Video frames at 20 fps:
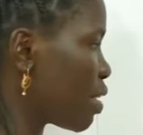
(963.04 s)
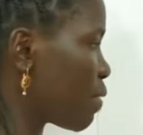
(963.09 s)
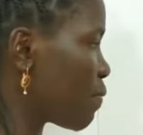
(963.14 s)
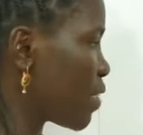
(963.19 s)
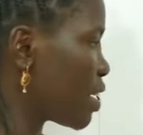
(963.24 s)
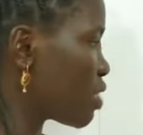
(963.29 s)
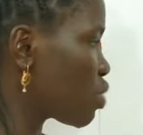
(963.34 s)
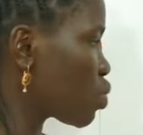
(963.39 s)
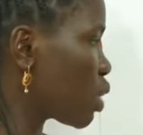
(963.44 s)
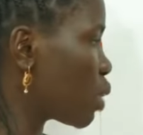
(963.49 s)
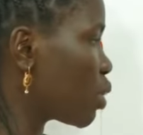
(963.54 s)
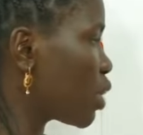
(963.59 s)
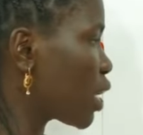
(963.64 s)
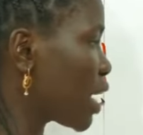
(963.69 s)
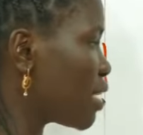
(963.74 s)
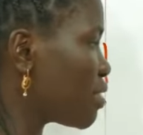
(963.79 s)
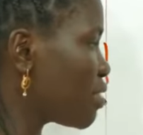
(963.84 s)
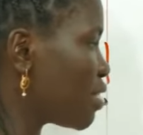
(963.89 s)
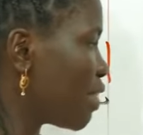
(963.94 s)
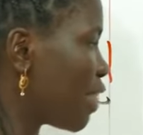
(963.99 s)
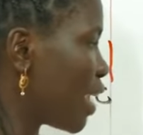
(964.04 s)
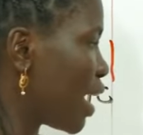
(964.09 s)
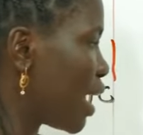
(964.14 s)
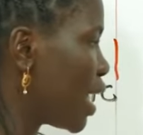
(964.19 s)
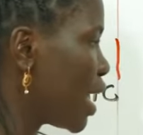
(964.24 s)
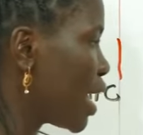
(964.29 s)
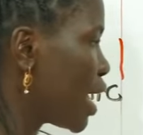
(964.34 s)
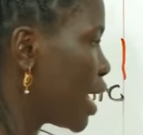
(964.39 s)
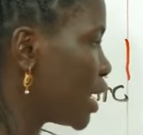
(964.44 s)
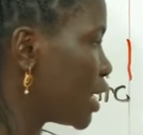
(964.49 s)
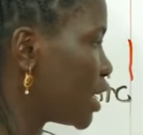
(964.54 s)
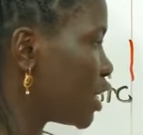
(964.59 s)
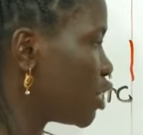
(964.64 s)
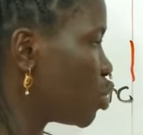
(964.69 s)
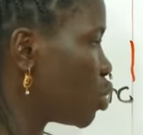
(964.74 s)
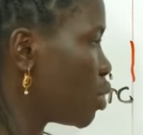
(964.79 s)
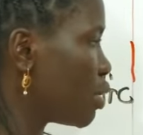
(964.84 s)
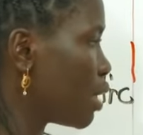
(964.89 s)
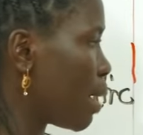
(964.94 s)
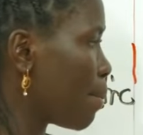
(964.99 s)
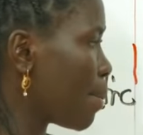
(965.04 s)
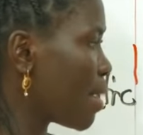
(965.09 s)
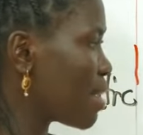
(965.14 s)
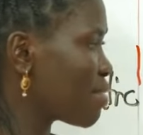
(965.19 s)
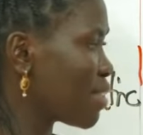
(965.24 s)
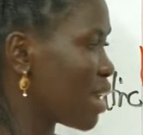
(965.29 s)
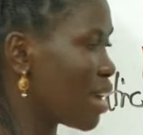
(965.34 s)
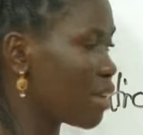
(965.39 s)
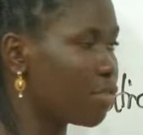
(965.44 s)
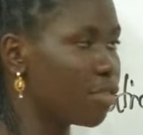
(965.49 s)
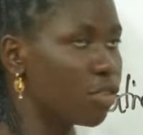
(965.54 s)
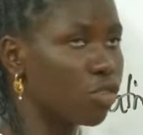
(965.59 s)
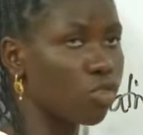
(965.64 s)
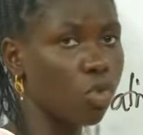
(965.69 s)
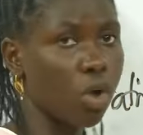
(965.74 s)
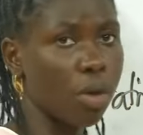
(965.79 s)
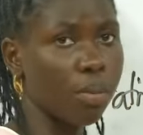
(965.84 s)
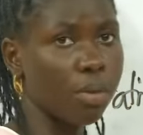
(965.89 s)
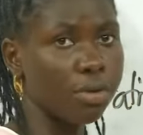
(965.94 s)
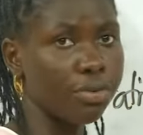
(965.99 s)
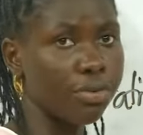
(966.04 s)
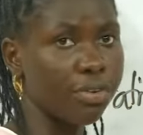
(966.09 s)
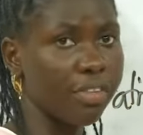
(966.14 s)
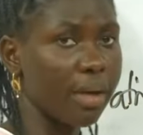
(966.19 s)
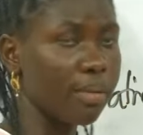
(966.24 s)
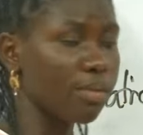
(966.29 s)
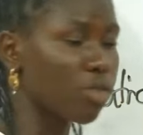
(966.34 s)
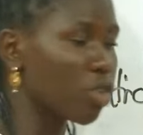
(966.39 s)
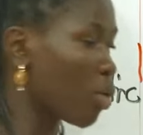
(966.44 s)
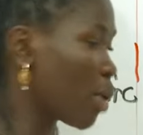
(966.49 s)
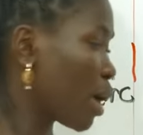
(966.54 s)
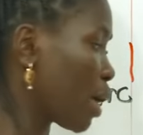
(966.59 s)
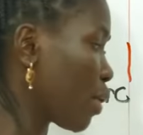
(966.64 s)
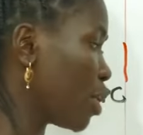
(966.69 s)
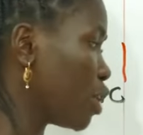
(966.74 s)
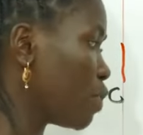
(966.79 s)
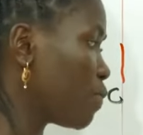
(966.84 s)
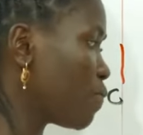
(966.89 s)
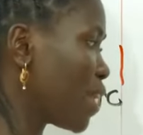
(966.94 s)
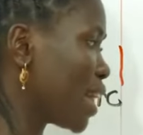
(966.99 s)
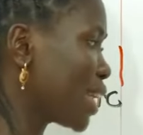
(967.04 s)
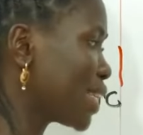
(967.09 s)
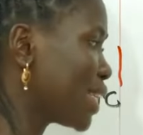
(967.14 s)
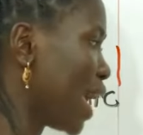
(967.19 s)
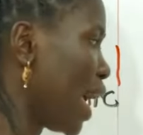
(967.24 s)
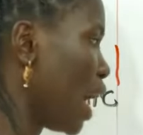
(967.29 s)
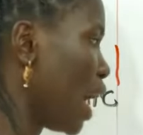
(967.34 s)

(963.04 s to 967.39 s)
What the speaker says: the first one, you can see that the 2 numbers x is common to them. So we are going to factor